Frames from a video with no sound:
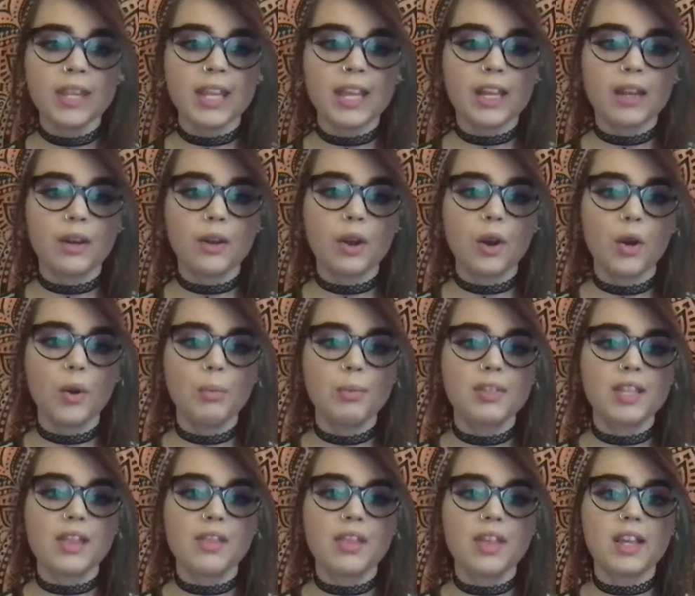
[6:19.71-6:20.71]
In hopes
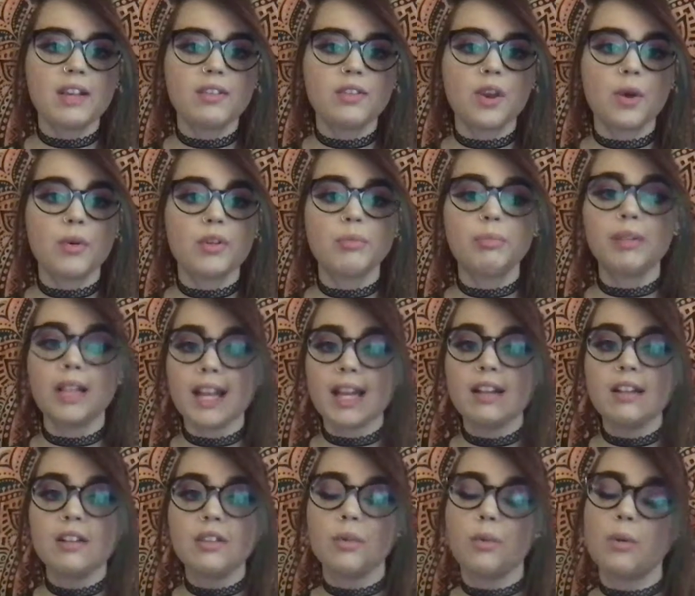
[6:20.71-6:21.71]
that things go as planned,